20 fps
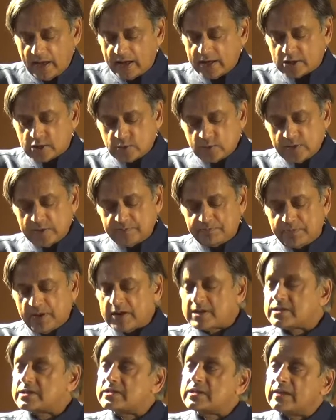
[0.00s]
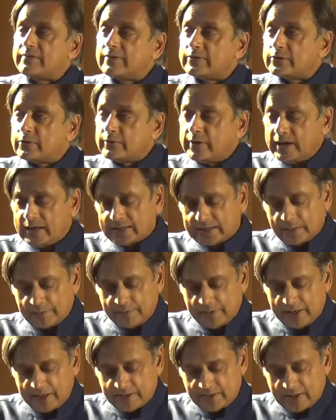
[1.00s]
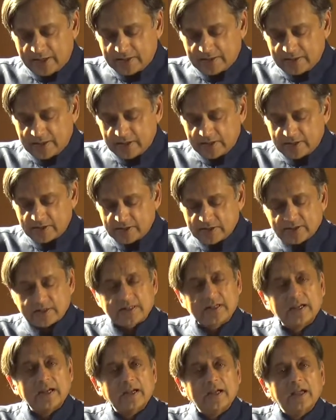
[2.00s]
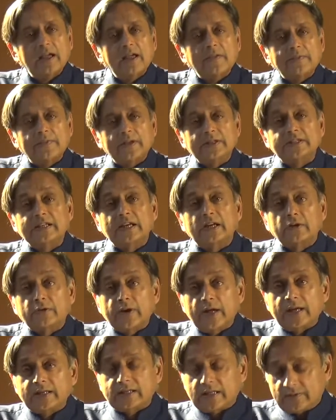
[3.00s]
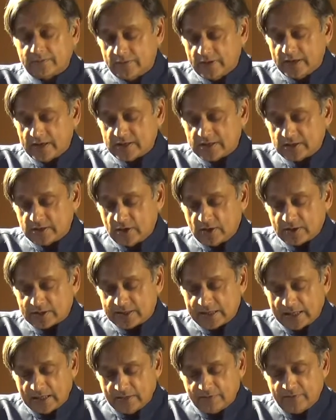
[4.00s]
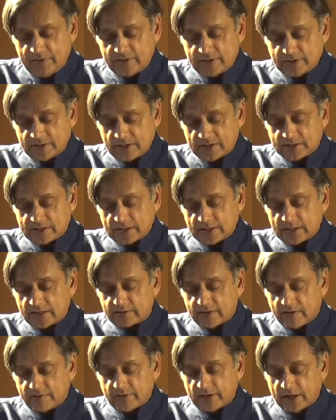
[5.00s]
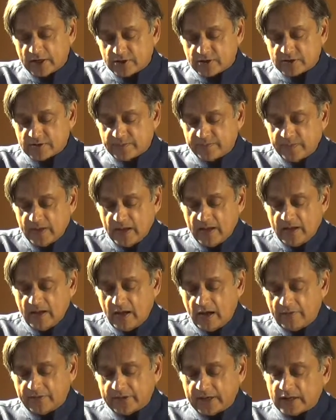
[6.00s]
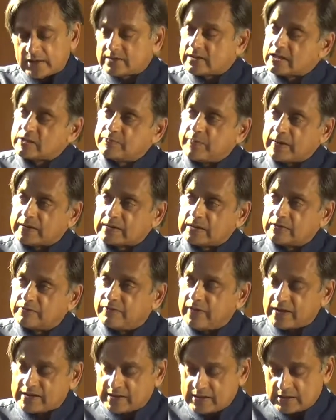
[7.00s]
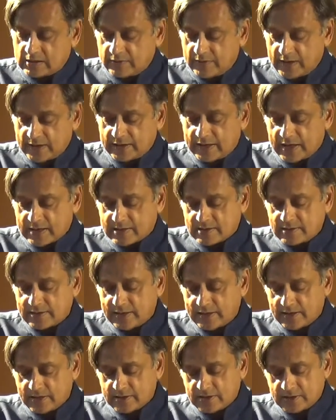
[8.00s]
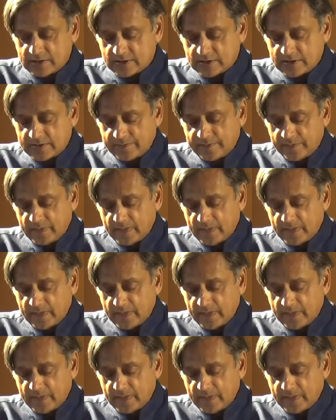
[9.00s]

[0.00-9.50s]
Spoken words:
and too impatient even to read complete translations, the degraded version on television is still a revelation of an unsuspected facet of our national heritage."